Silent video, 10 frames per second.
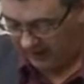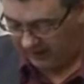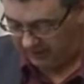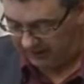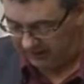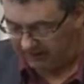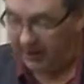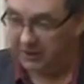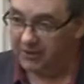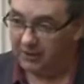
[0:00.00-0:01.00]
And it's really in
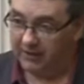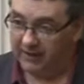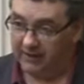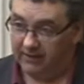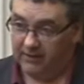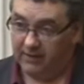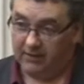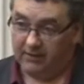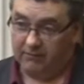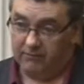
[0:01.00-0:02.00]
relation to the
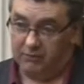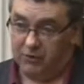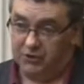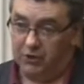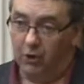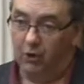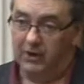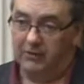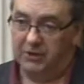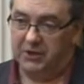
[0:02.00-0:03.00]

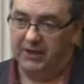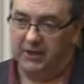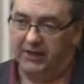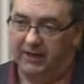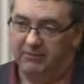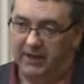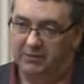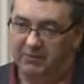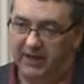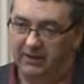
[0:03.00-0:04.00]
control that we see is taking
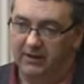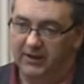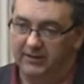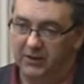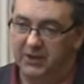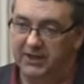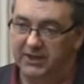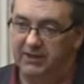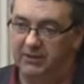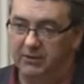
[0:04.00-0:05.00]
place, particularly in the
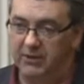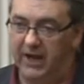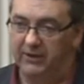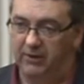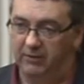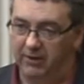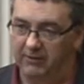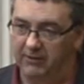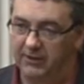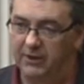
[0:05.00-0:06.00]
seed sector, where
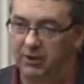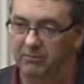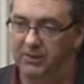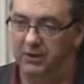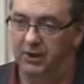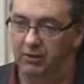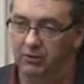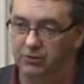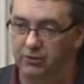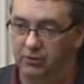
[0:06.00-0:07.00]
three companies now
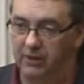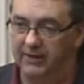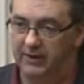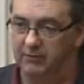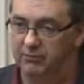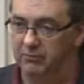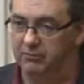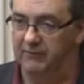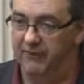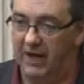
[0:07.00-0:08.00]
control, I think,
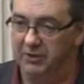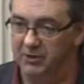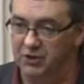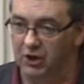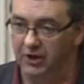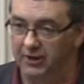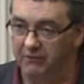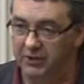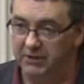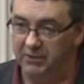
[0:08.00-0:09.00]
the vast majority
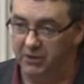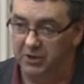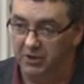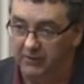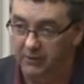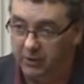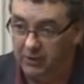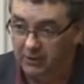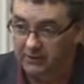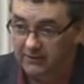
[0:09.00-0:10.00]
of seed production in the
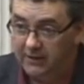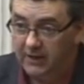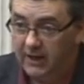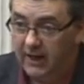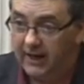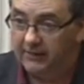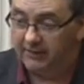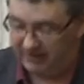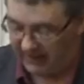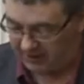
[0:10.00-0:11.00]
world. And
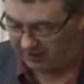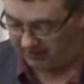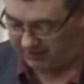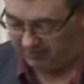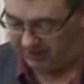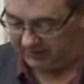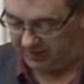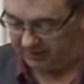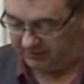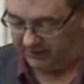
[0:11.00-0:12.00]
the potential, it seems that
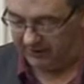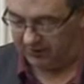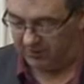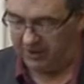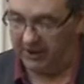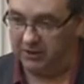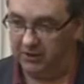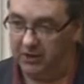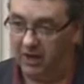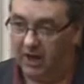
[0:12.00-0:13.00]
these trade
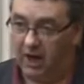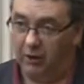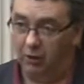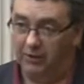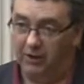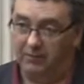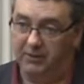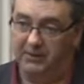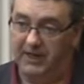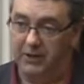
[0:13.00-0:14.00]
negotiations are opening up
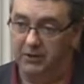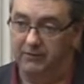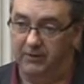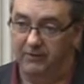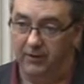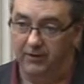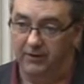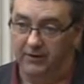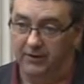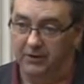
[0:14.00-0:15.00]
the potential for the
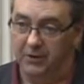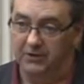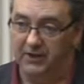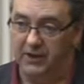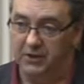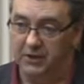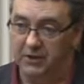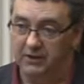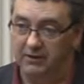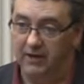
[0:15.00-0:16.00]
further
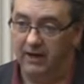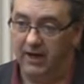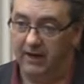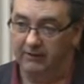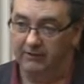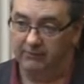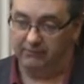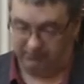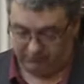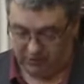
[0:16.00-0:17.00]
industrialisation and
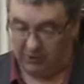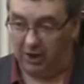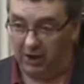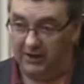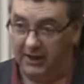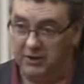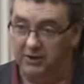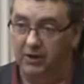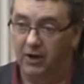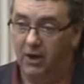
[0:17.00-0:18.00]

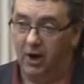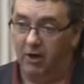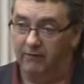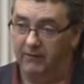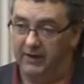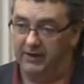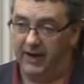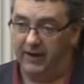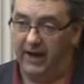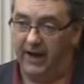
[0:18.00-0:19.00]
consolidation of the
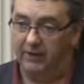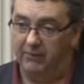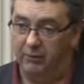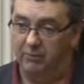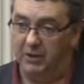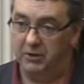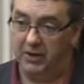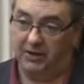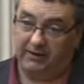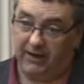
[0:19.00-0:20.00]
entire agri-food
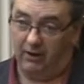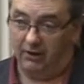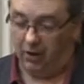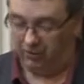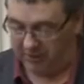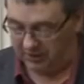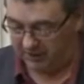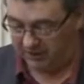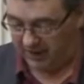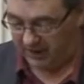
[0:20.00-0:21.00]
business and all
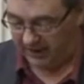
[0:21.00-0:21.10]
business.